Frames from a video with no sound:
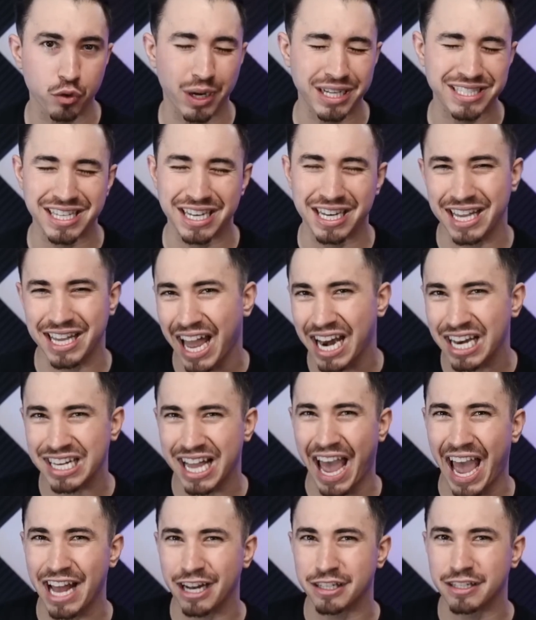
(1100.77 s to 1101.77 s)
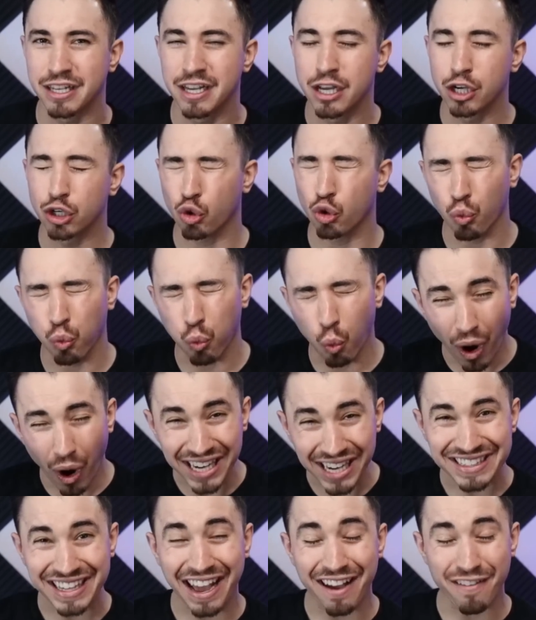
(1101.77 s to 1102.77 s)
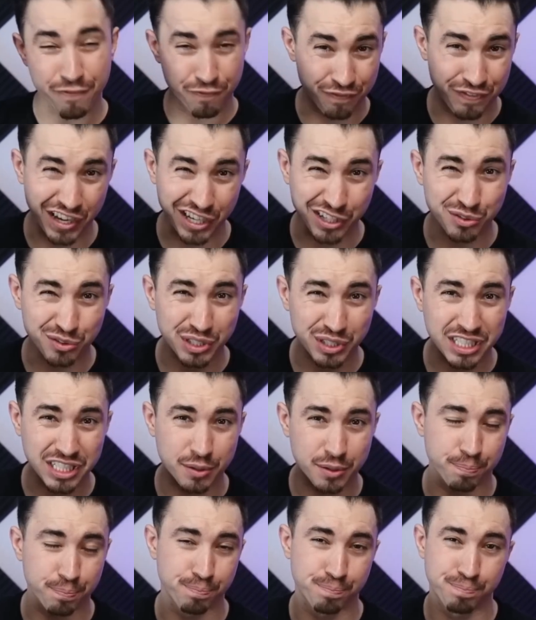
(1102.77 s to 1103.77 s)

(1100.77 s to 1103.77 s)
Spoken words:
I said he hadn't had quite that victory to